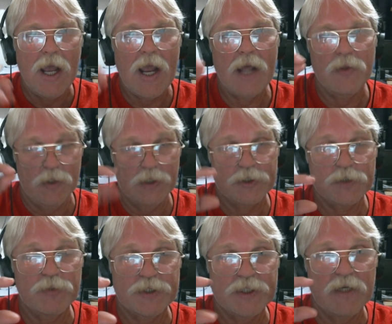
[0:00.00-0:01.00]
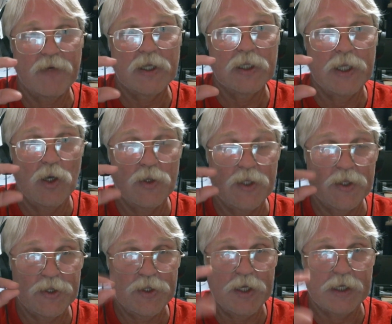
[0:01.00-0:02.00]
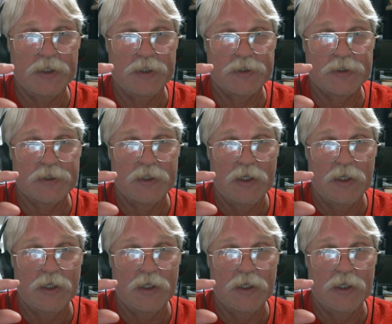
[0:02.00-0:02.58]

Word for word: and specifically on the thickness.